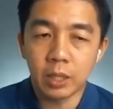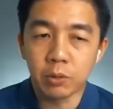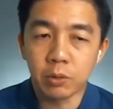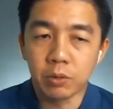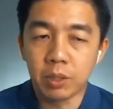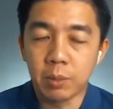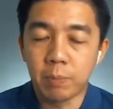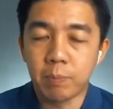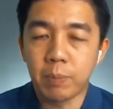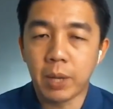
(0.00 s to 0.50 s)
you
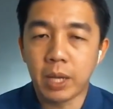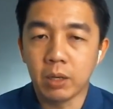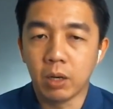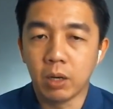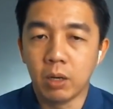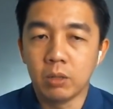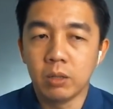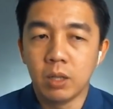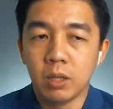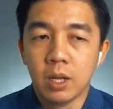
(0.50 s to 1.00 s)
depend
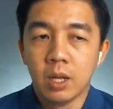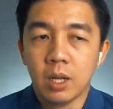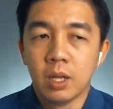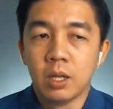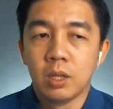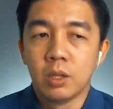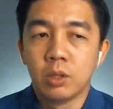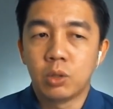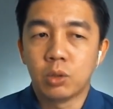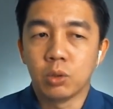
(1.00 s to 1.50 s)
on
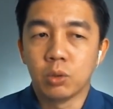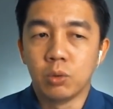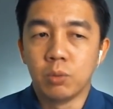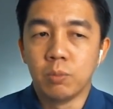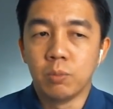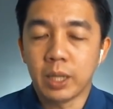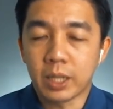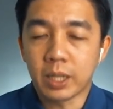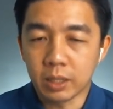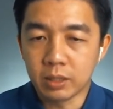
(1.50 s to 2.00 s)
to
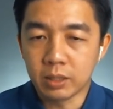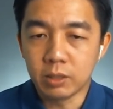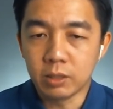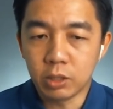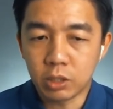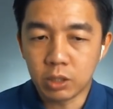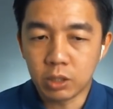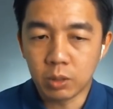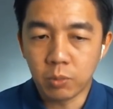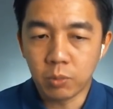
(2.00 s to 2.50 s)
make a
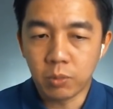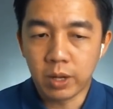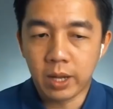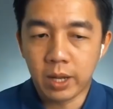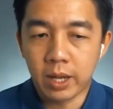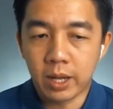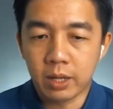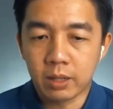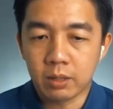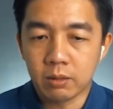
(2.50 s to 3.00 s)
decision
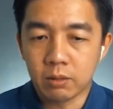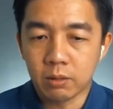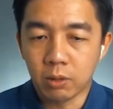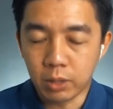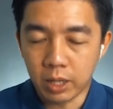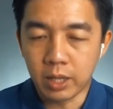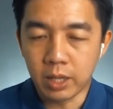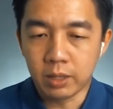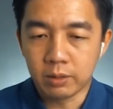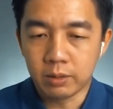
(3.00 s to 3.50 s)
where
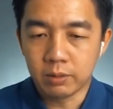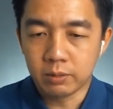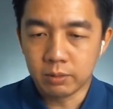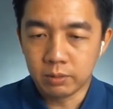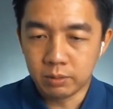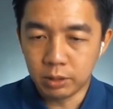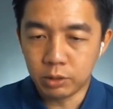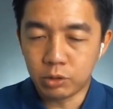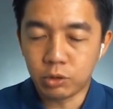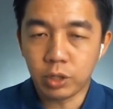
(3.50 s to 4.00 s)
okay
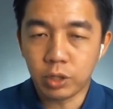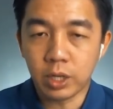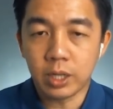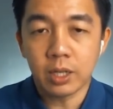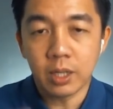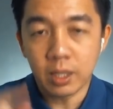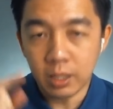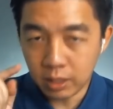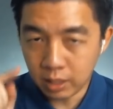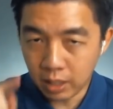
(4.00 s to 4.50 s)
this trade
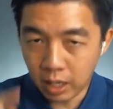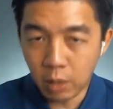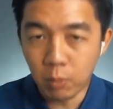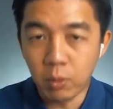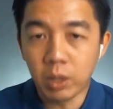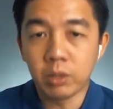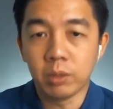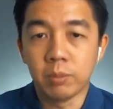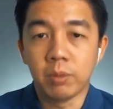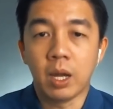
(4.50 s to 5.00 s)
i
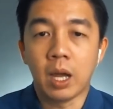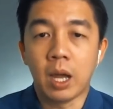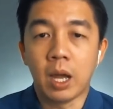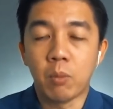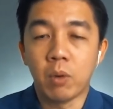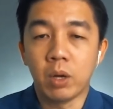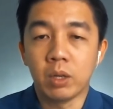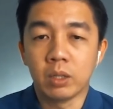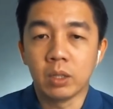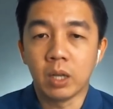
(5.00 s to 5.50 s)
want to i
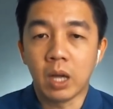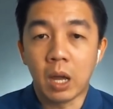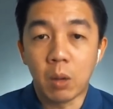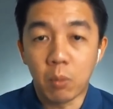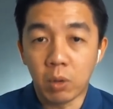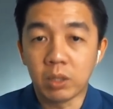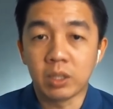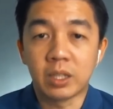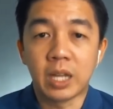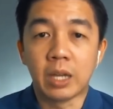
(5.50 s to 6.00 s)
want to i
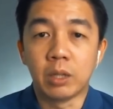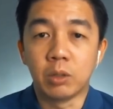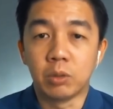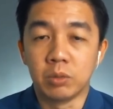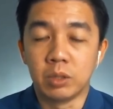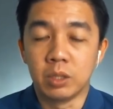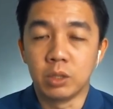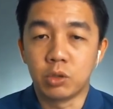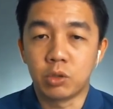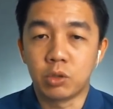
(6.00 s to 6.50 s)
want to get into
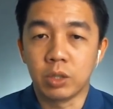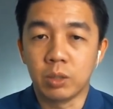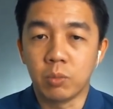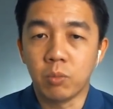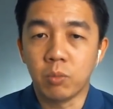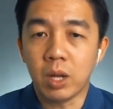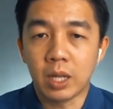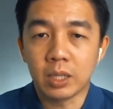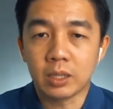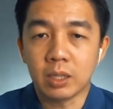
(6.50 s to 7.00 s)
this trade
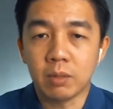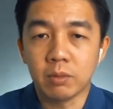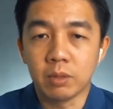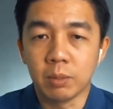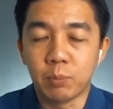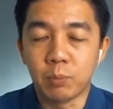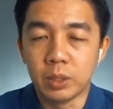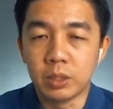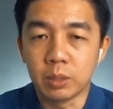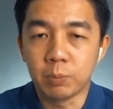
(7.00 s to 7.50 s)
what are some of the
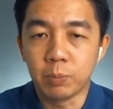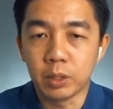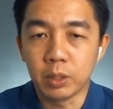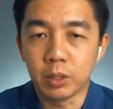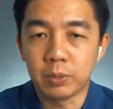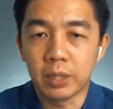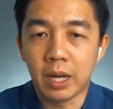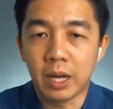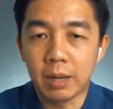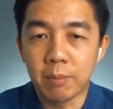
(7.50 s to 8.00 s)
principles
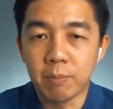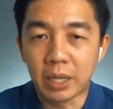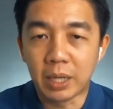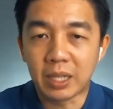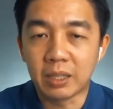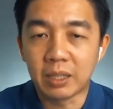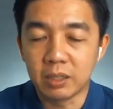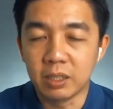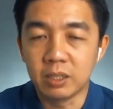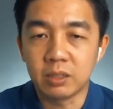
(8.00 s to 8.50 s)
behind
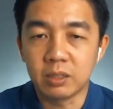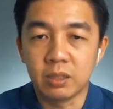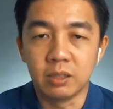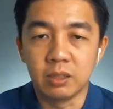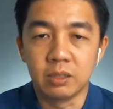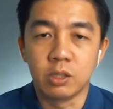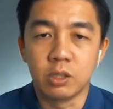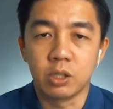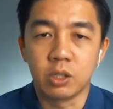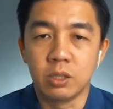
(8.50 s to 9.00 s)
making these
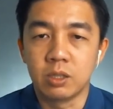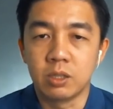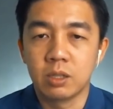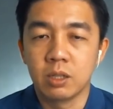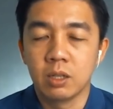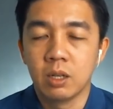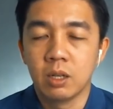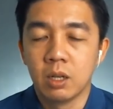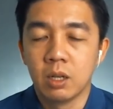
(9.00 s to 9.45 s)
decisions